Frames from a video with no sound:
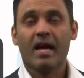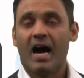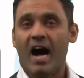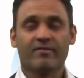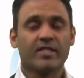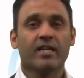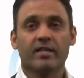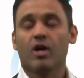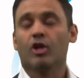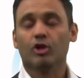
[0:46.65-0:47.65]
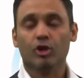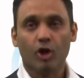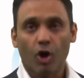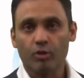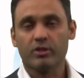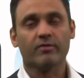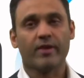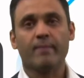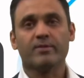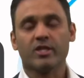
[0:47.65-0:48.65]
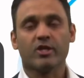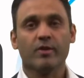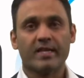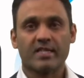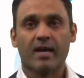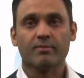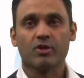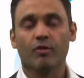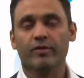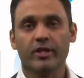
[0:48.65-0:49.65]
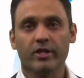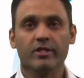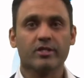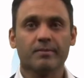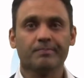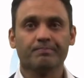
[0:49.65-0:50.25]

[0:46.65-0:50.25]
I've done loads of MCQ exams over the years,